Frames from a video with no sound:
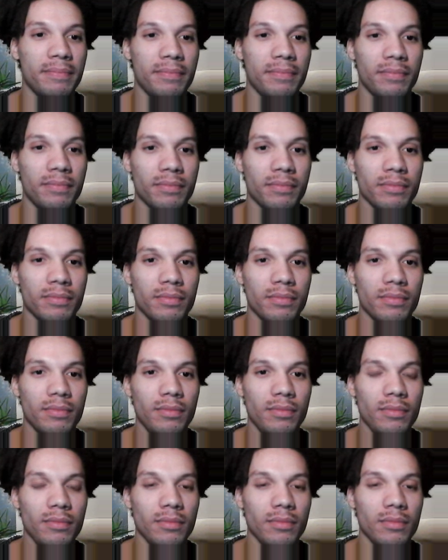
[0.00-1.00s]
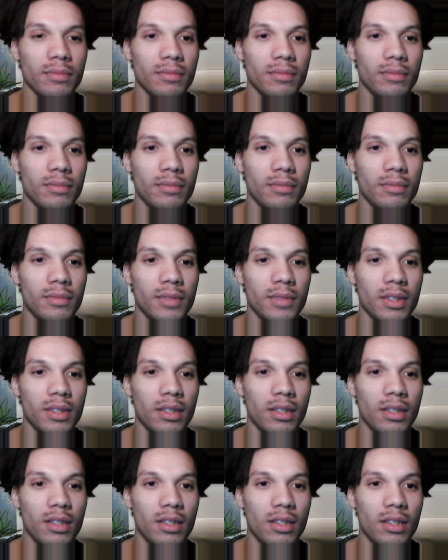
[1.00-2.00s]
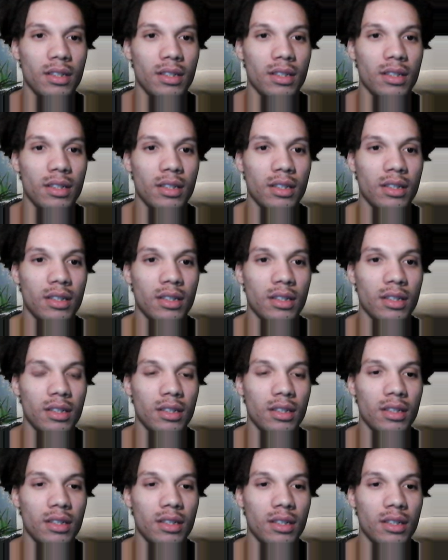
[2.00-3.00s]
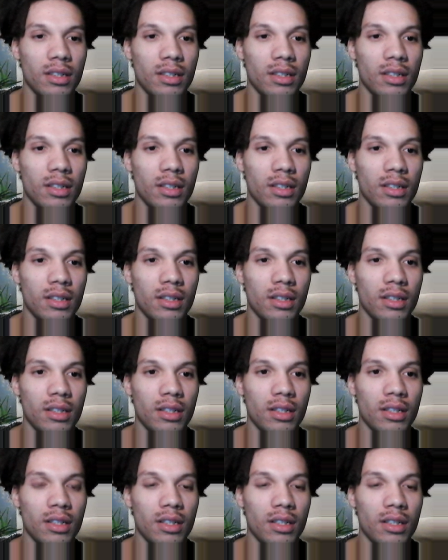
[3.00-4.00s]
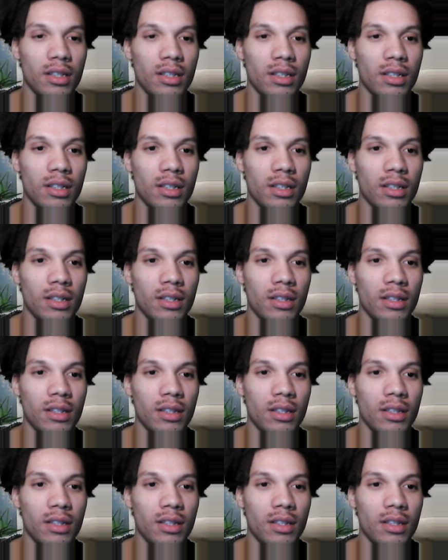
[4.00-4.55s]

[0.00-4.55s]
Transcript: (no one is talking)